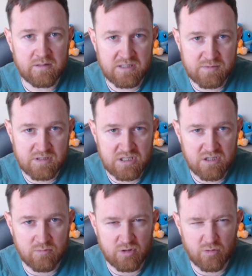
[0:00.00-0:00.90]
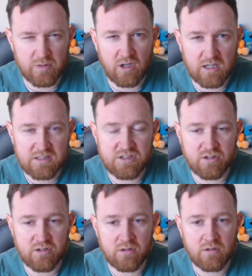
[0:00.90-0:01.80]
disposition, which will be
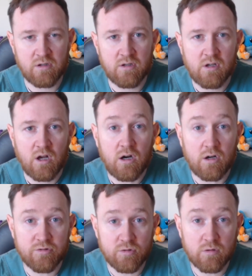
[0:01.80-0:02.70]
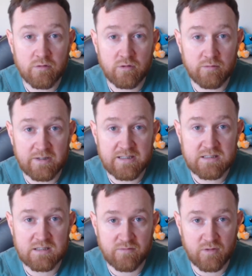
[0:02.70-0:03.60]
ICU. I'll talk through
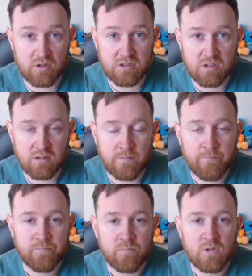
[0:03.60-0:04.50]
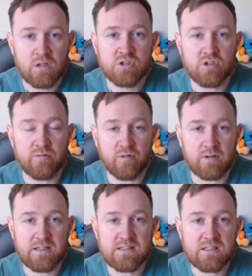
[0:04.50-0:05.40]
resus first. So for
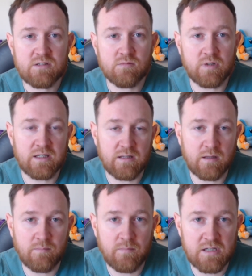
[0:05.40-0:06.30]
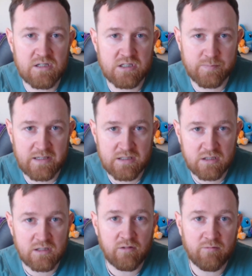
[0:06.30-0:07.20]
resus, we need to manage this patient
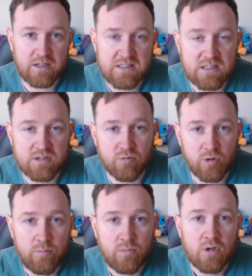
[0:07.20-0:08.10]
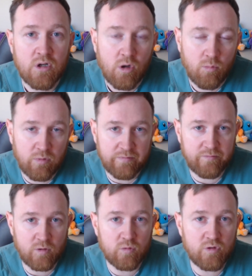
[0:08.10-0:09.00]
in the resus room with
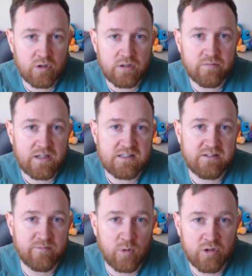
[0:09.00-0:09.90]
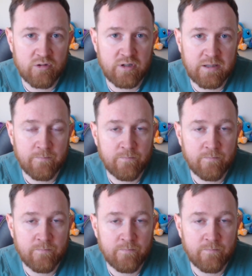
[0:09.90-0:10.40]
full non-invasive monitoring.